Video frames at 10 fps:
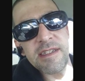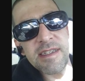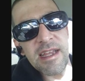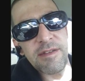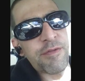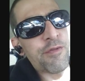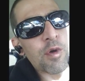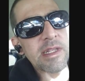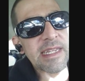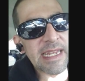It's at
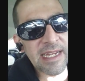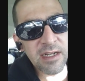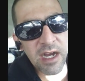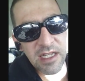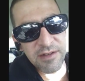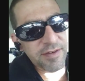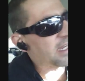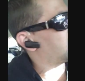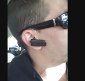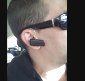14 on the
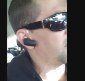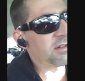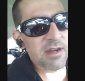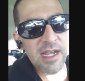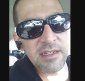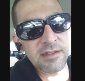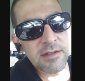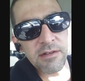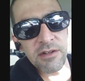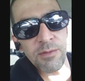volume meter. I
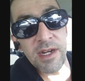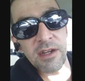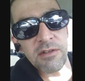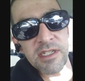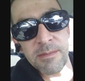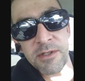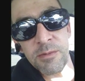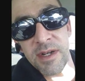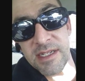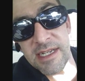don't know what it goes up
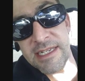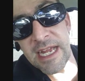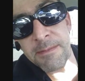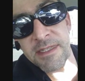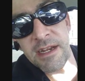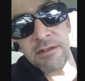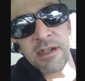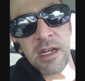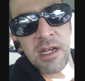to because it stops there.